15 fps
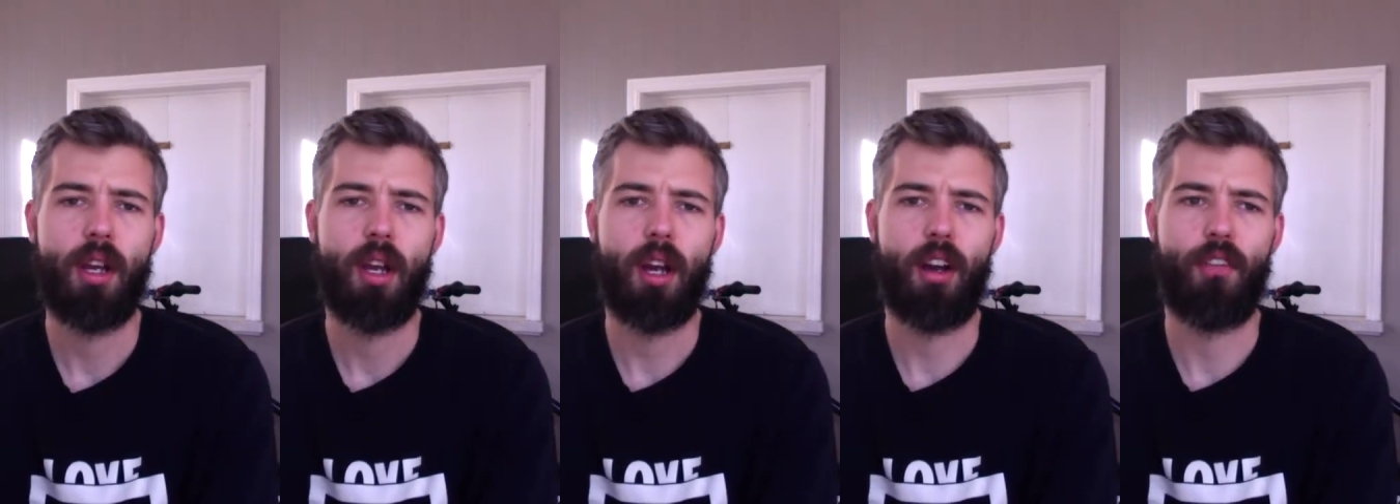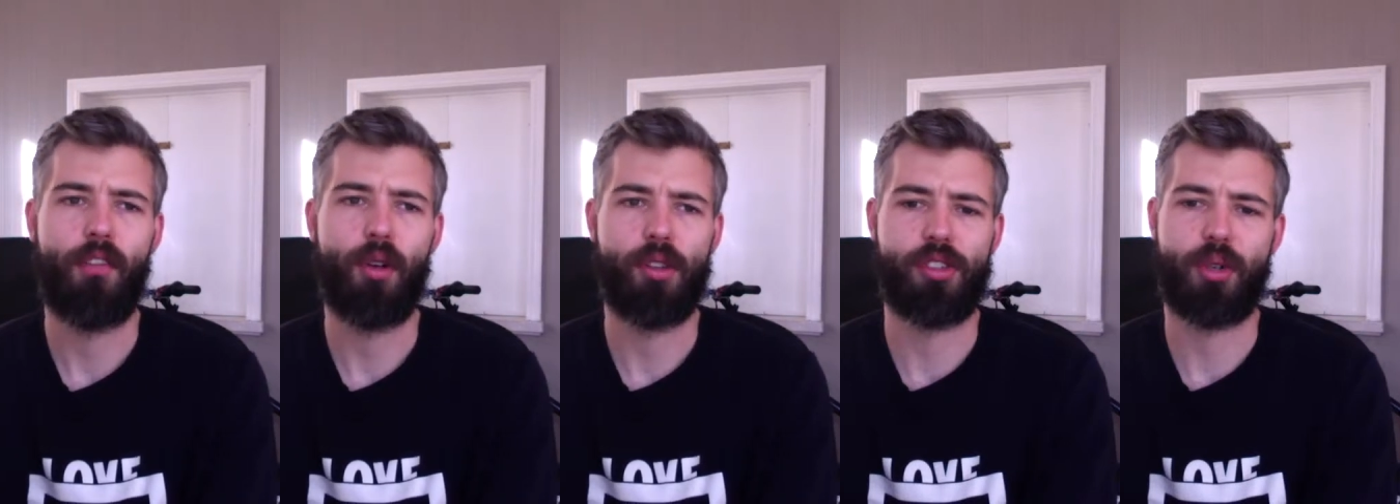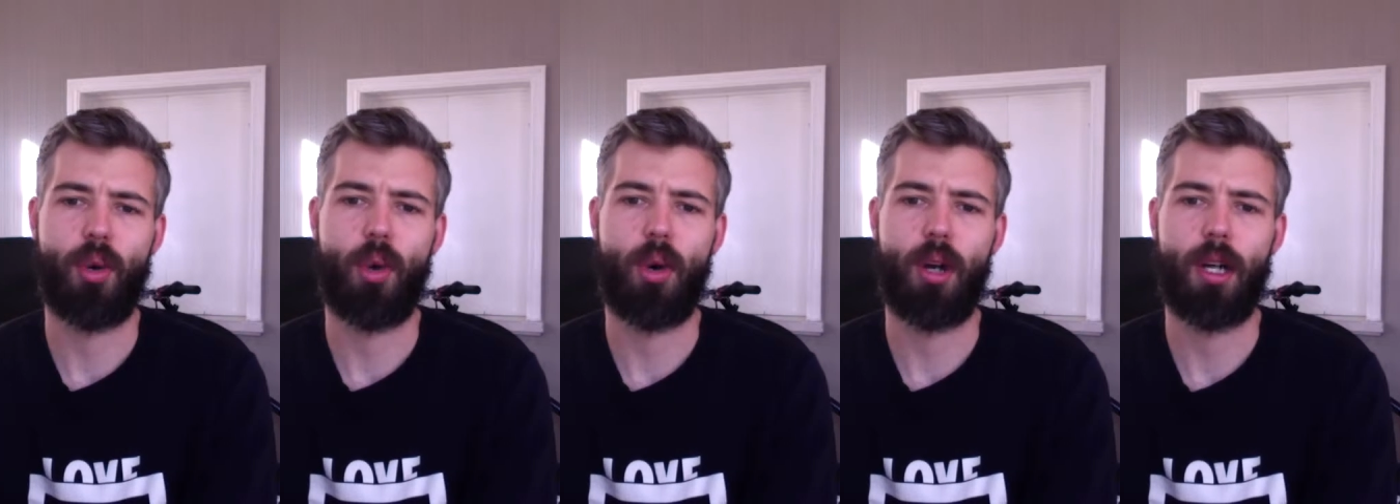a full
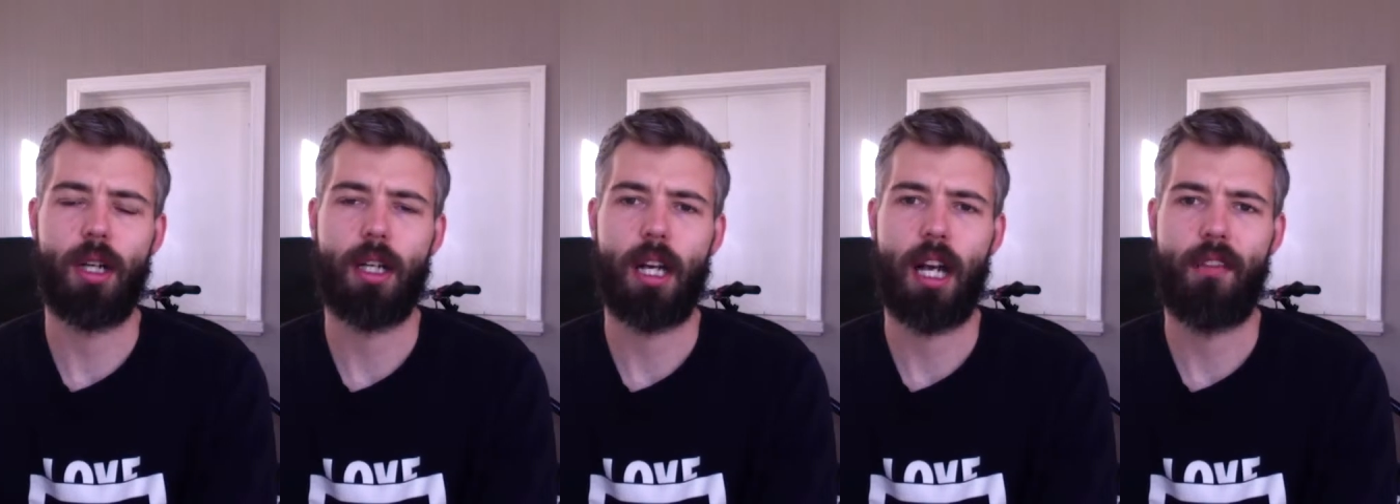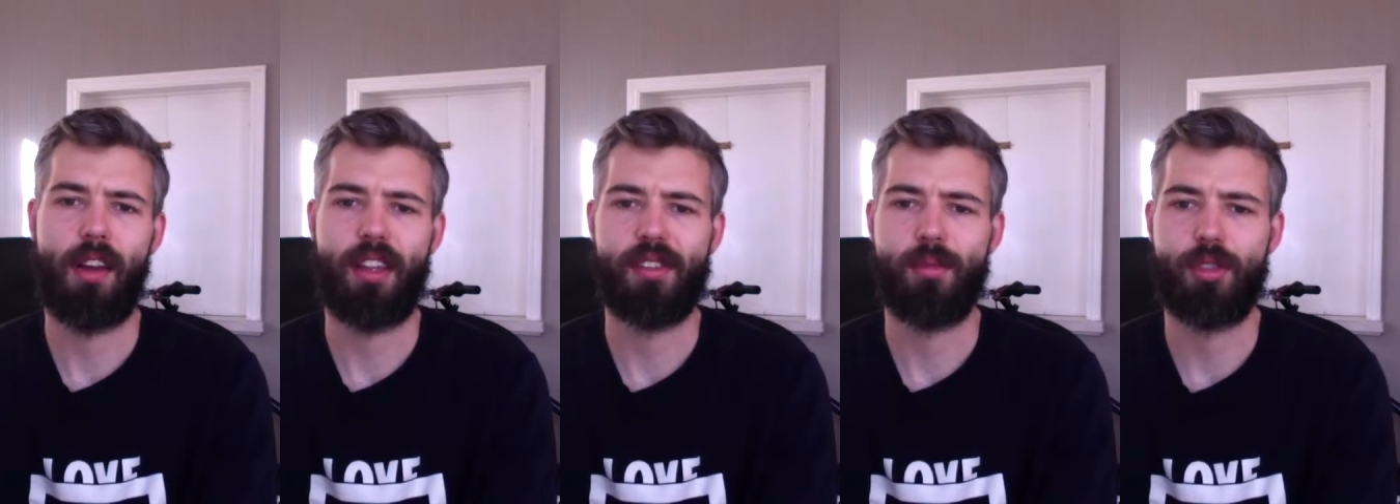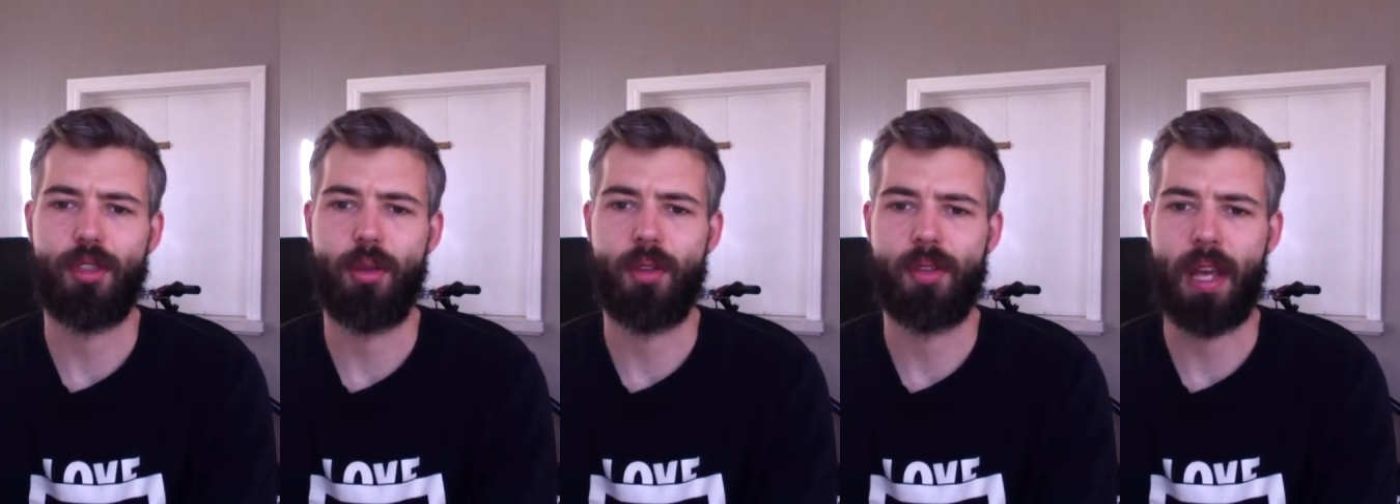score. I've had some
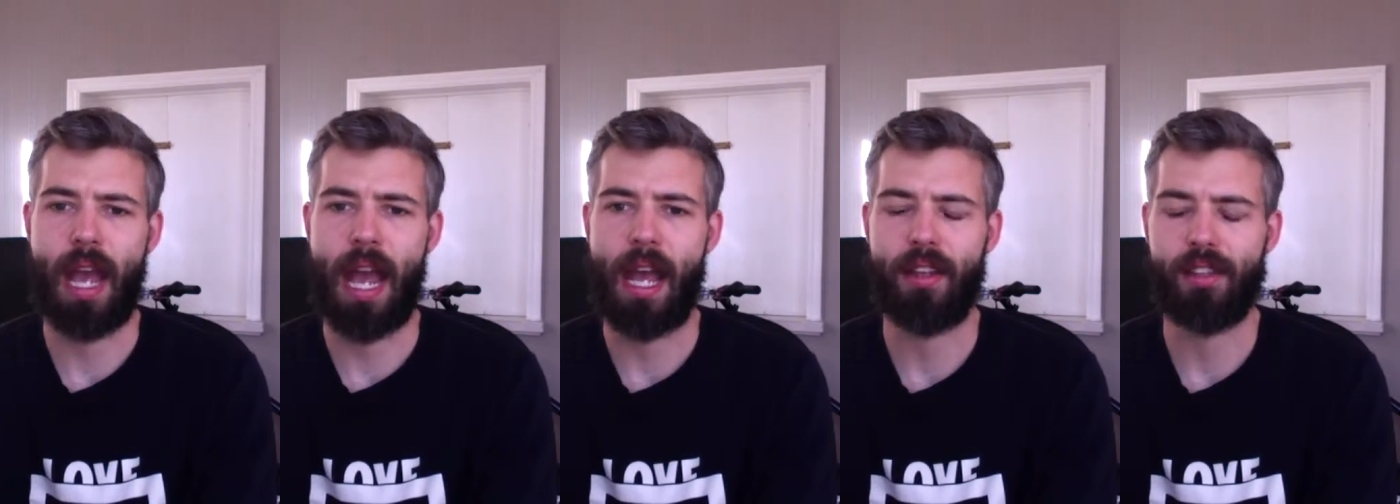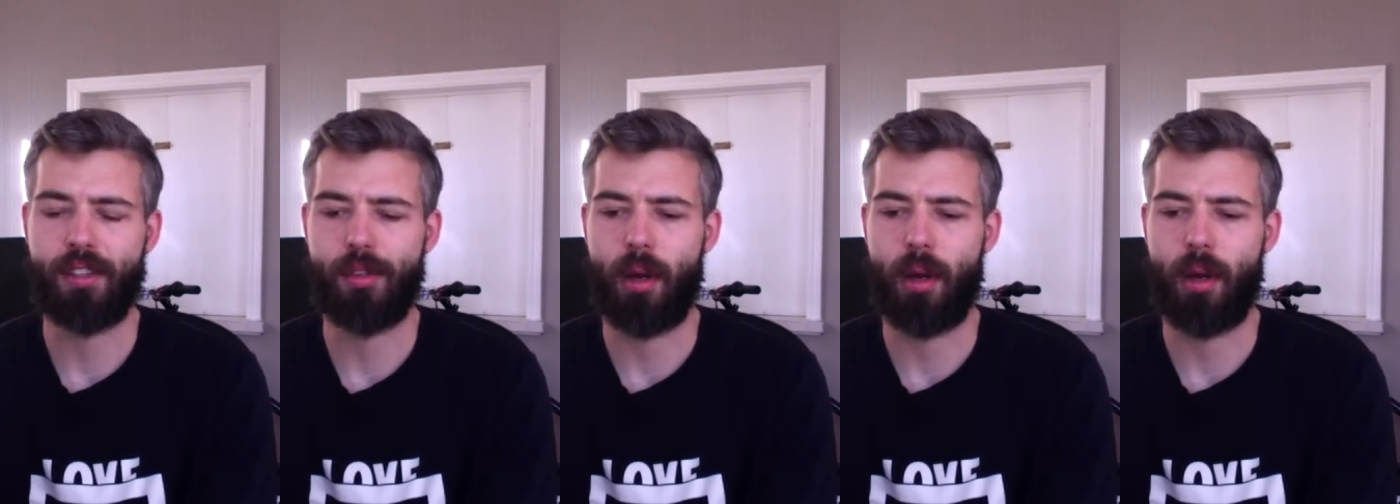students ask,